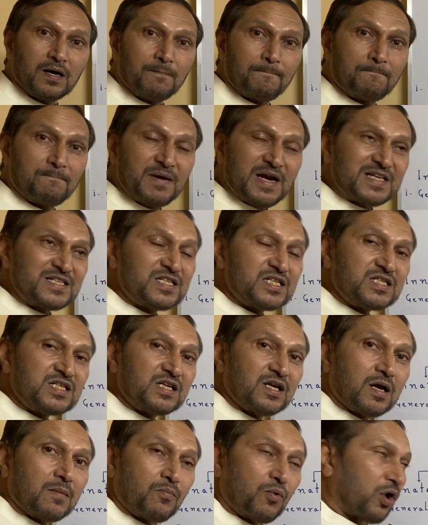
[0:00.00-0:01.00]
present in
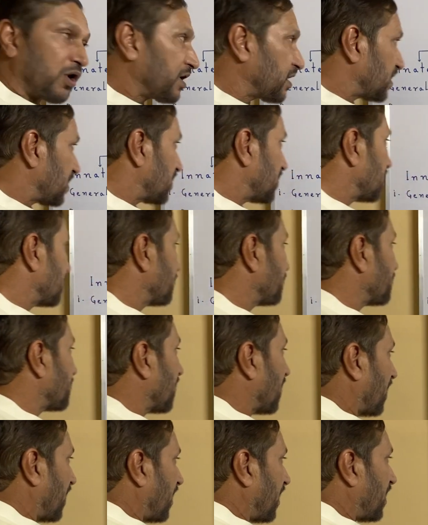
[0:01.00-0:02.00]
our body,
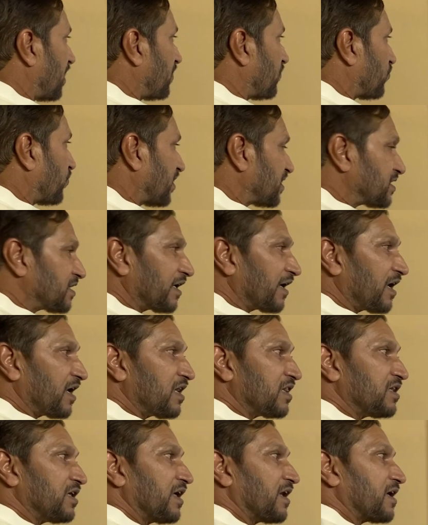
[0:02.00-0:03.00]
and once again
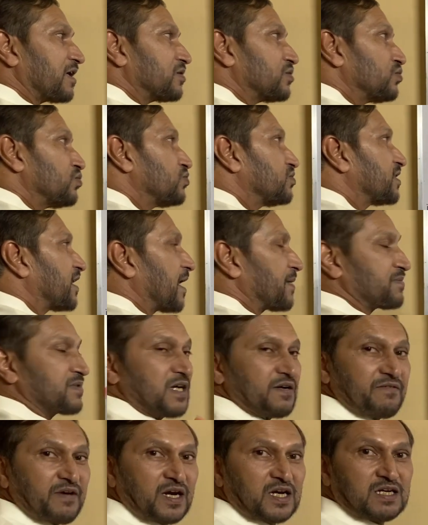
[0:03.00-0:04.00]
there are two types
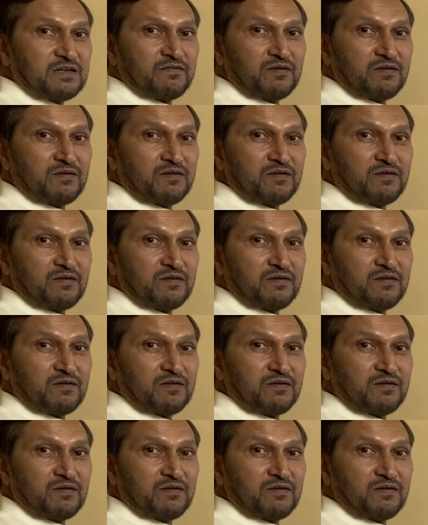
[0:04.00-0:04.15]
of active